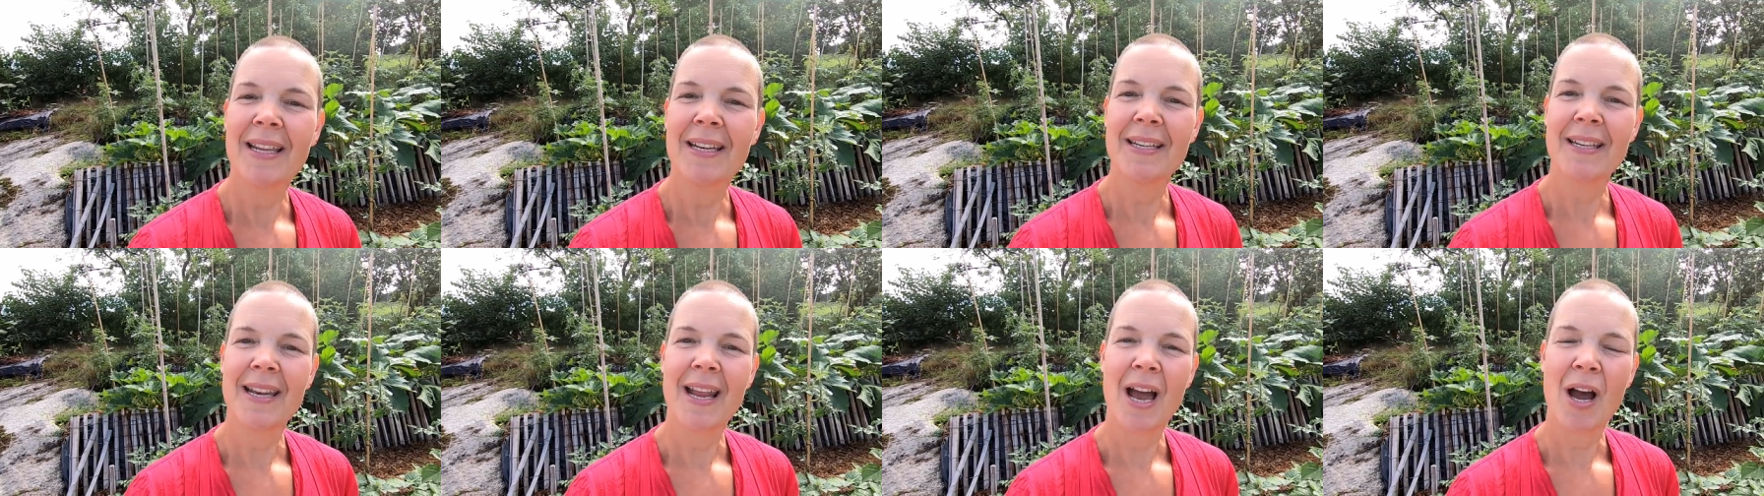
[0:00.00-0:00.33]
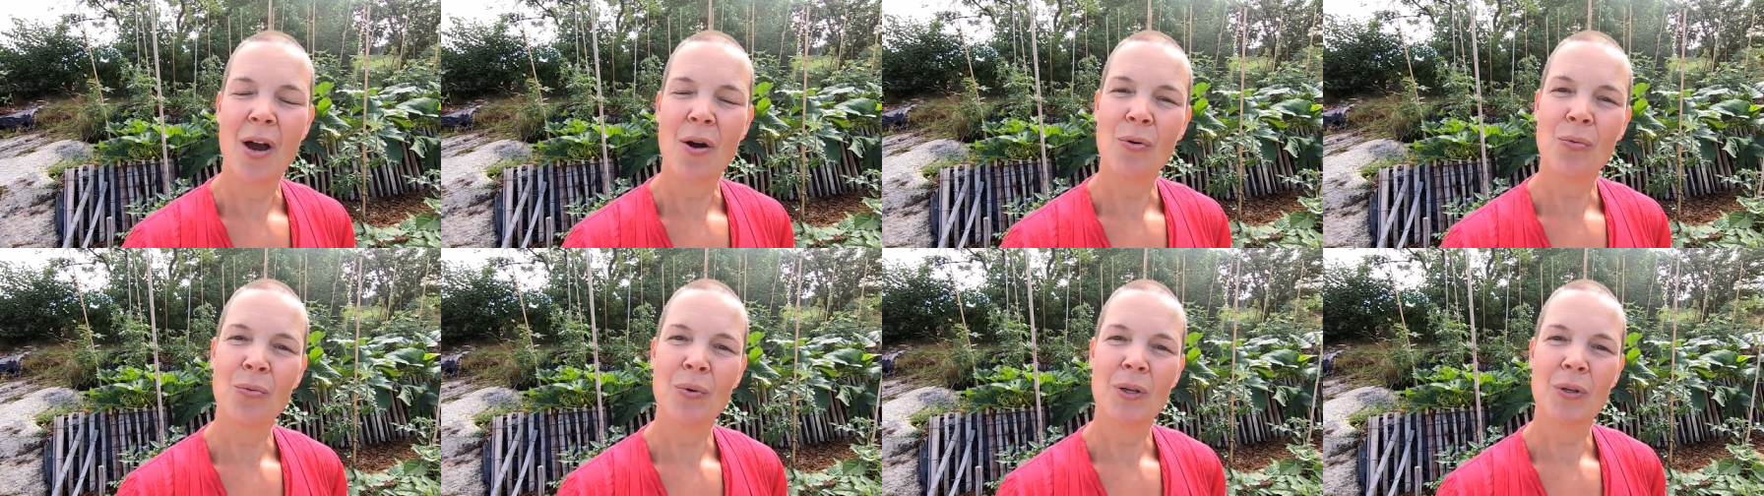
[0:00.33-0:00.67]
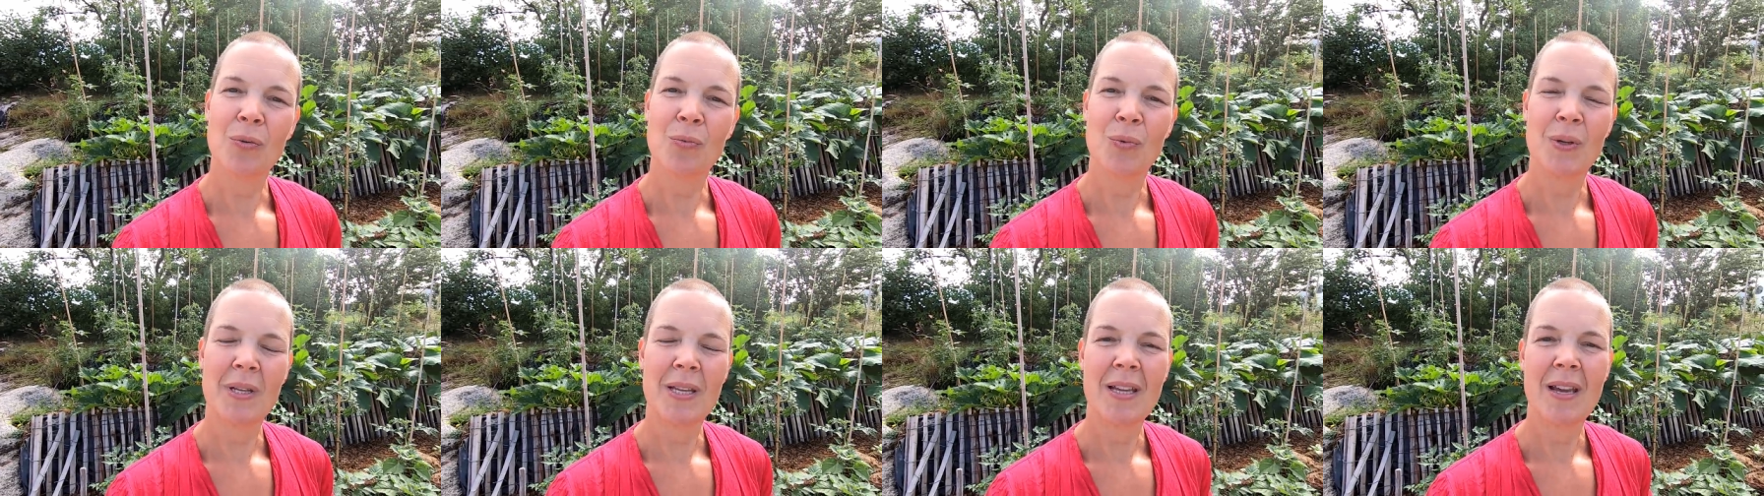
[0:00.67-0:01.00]
And now,
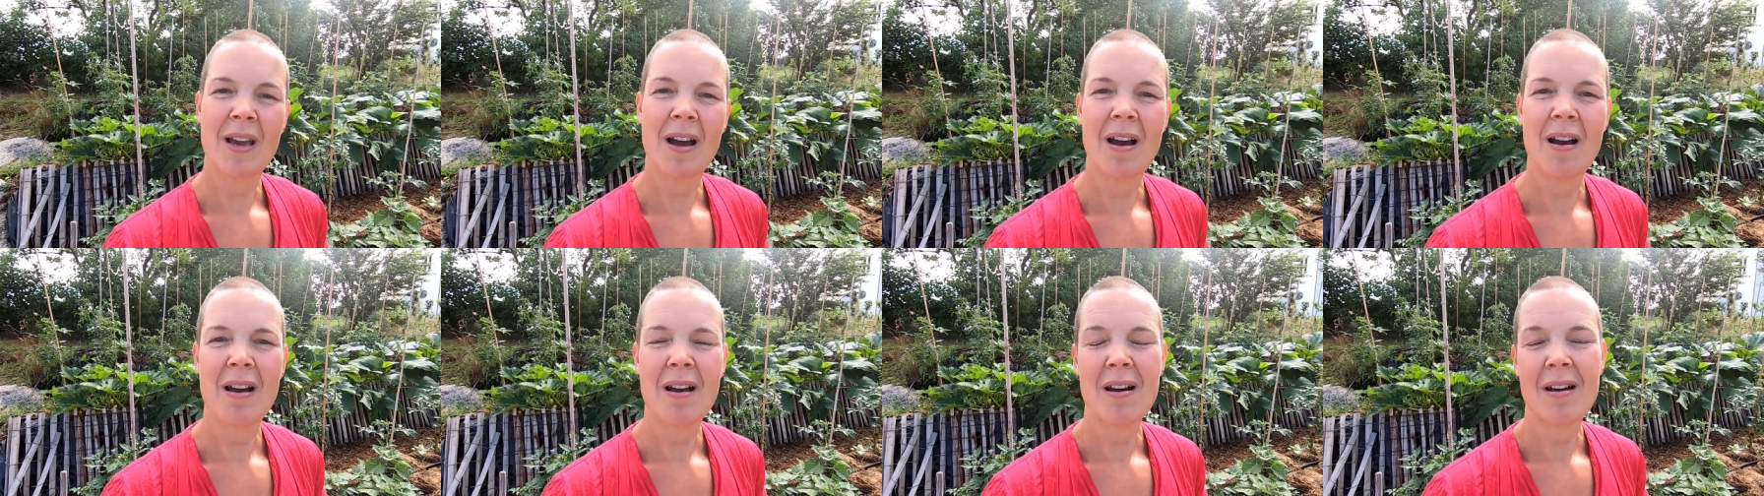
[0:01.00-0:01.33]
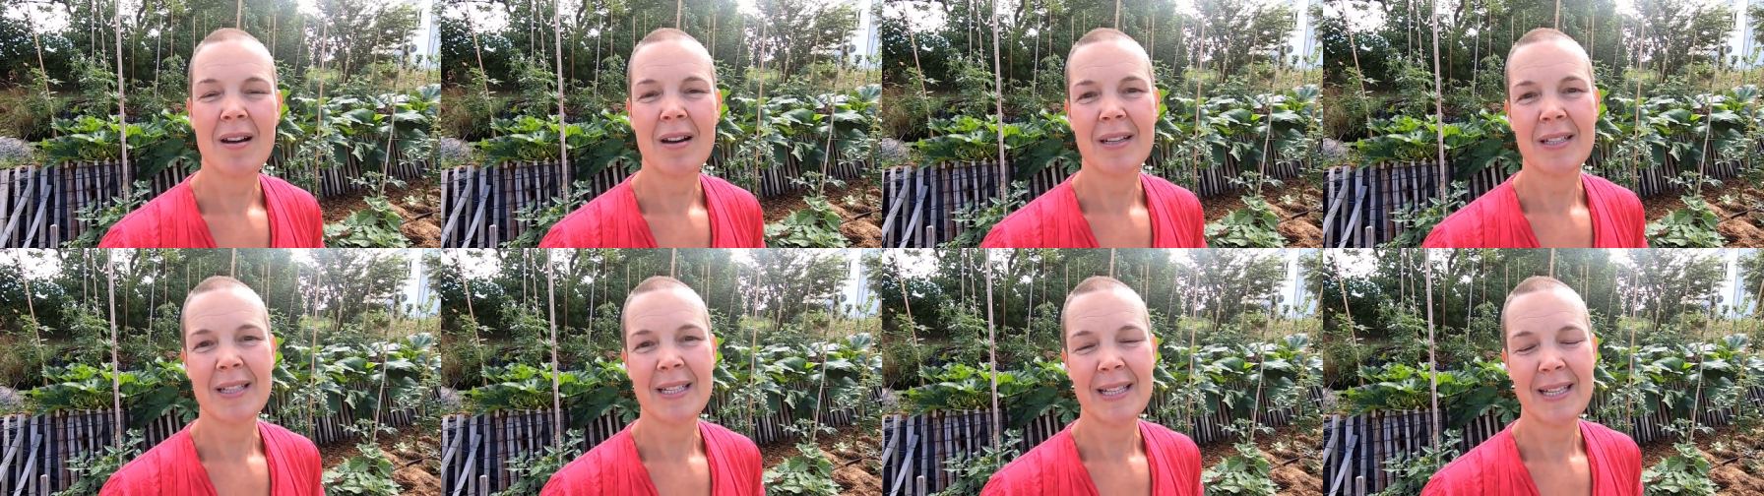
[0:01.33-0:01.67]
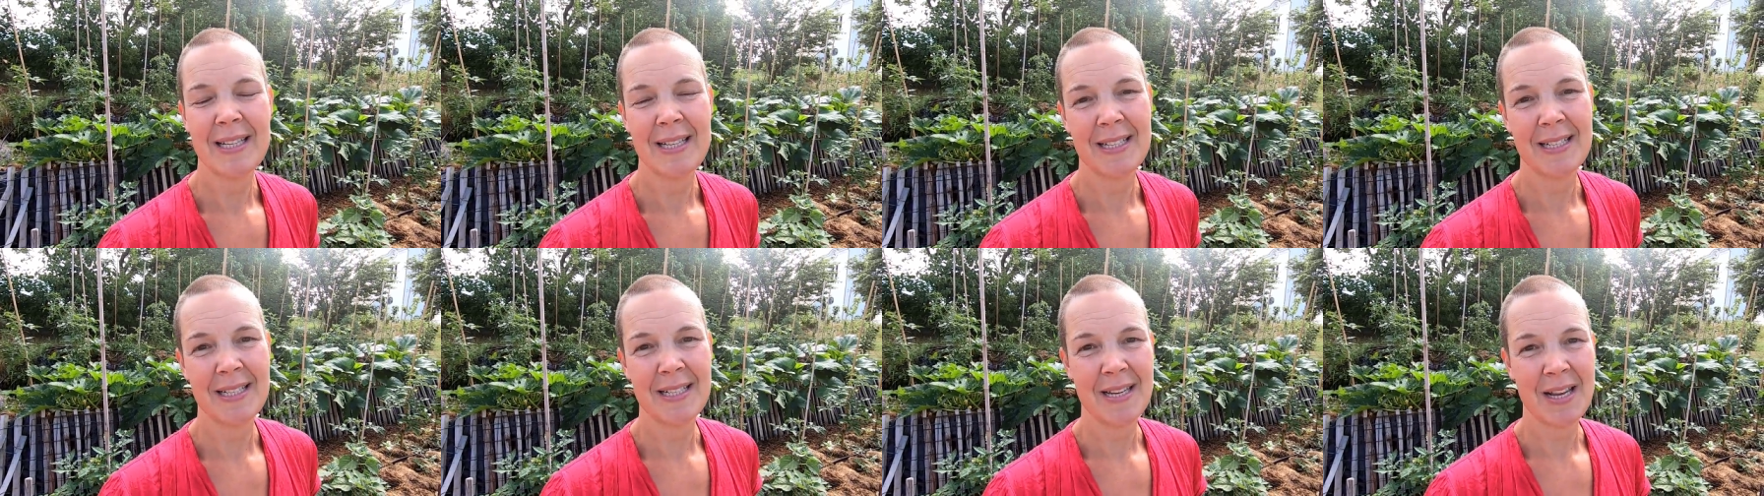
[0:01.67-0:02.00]
when we are
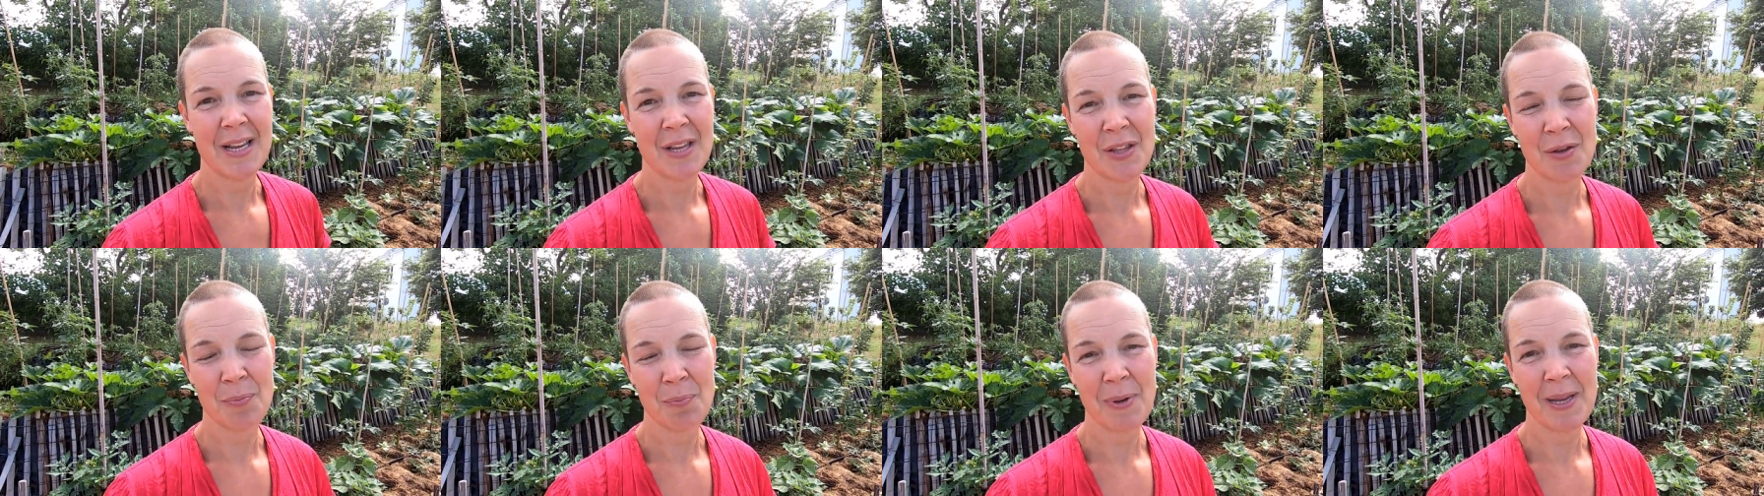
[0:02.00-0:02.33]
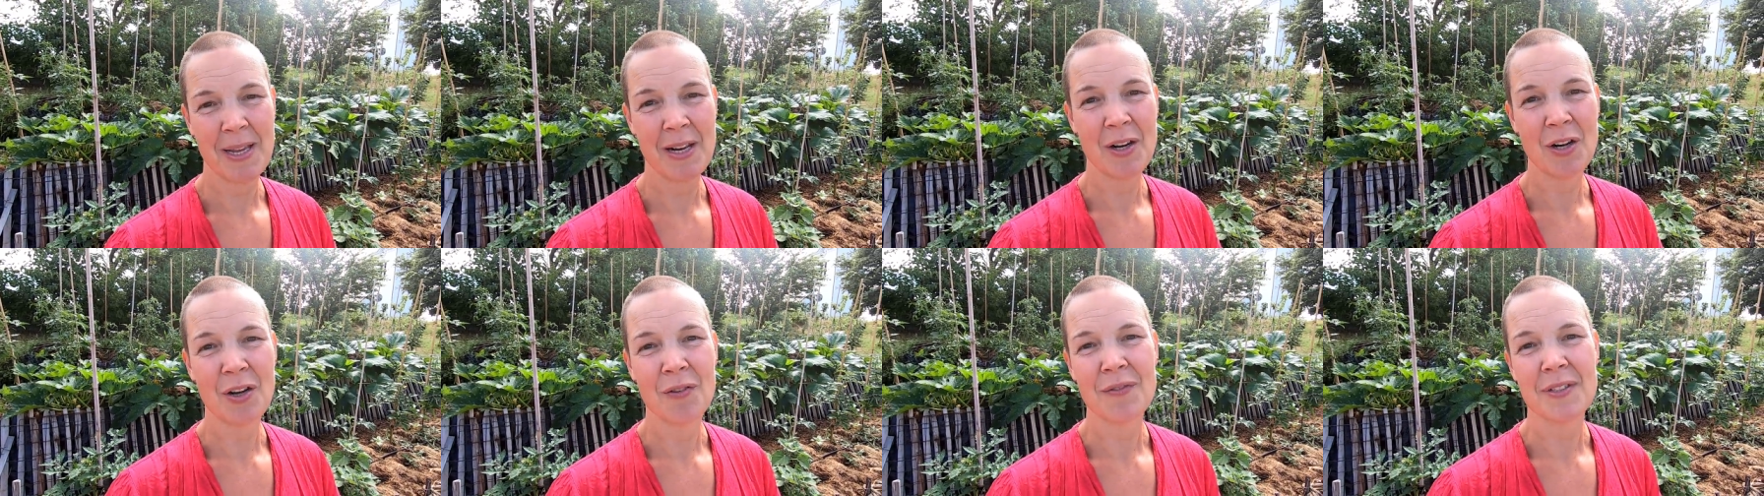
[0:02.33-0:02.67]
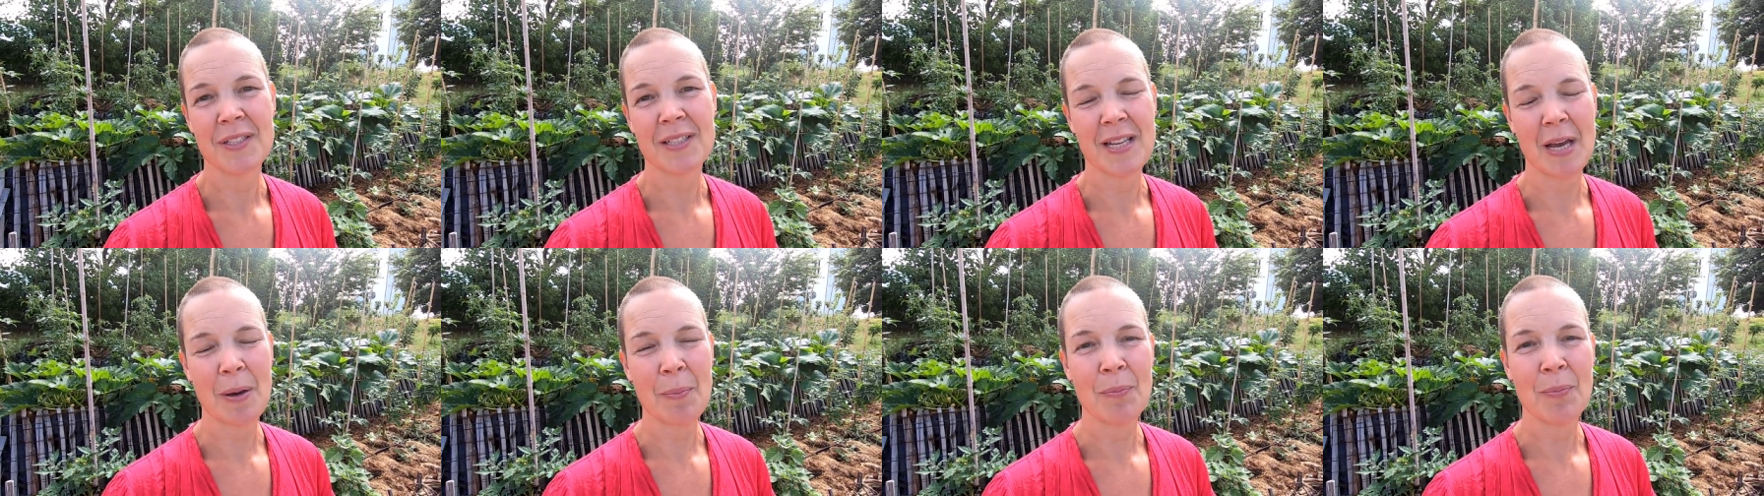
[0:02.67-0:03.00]
in the middle of
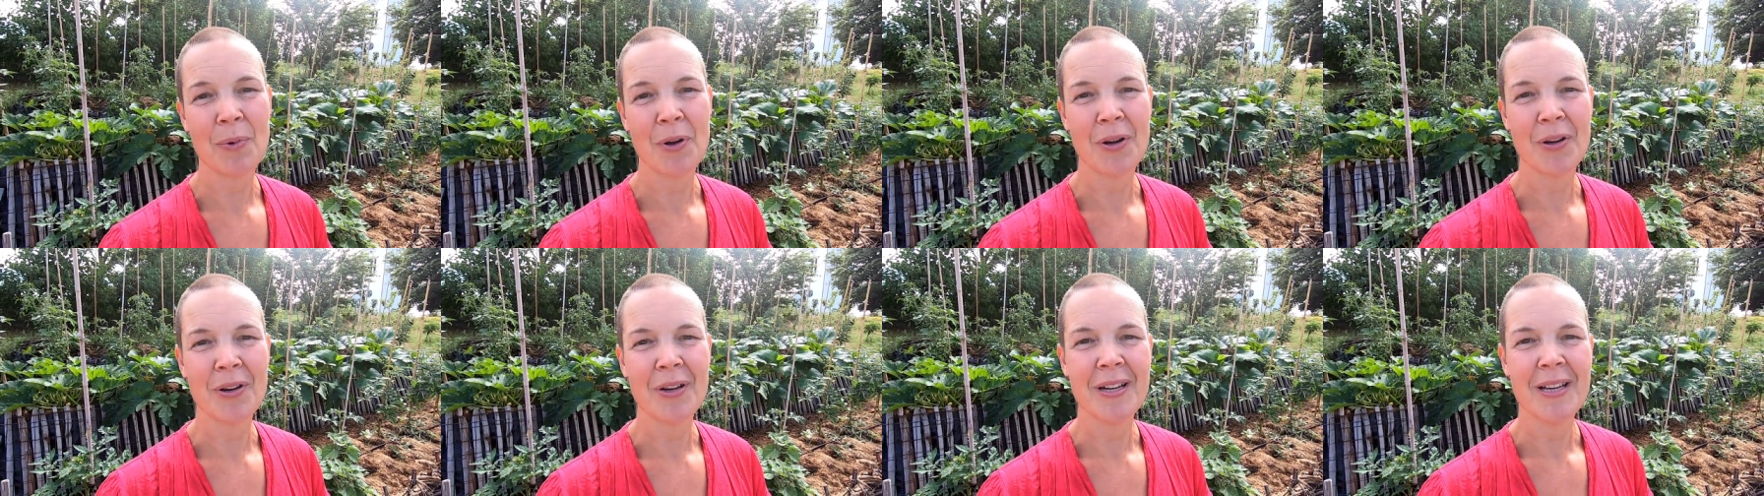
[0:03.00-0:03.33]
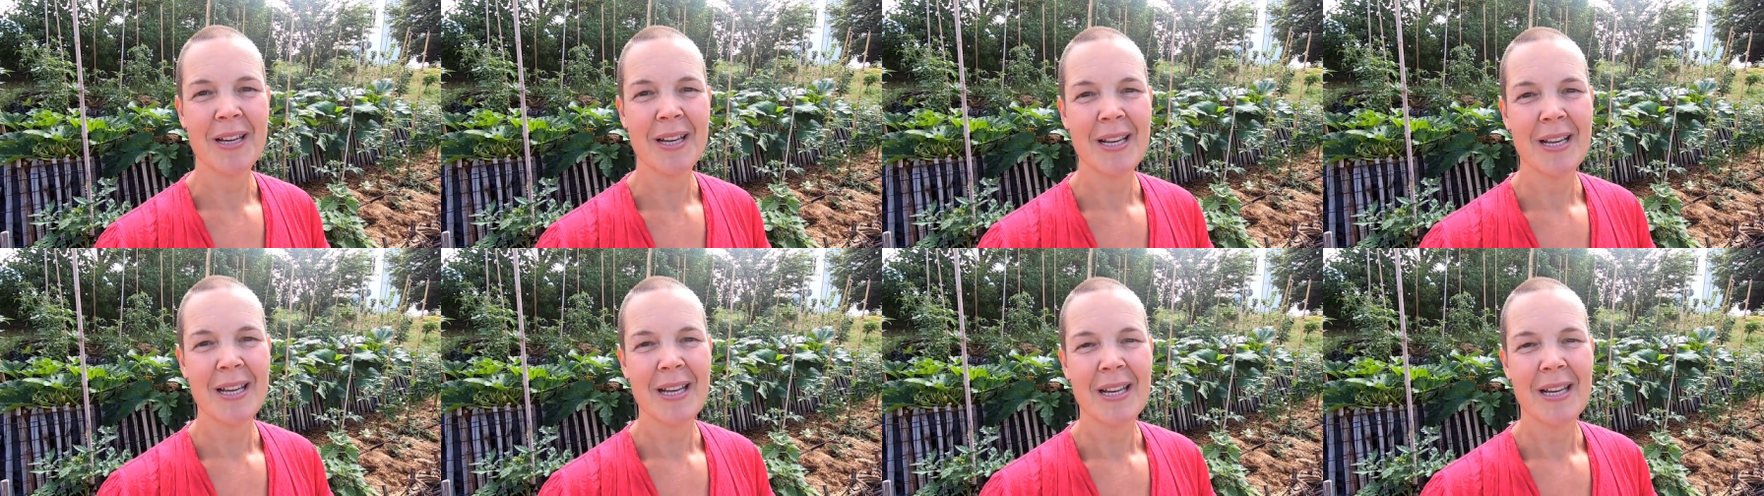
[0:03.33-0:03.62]
summer,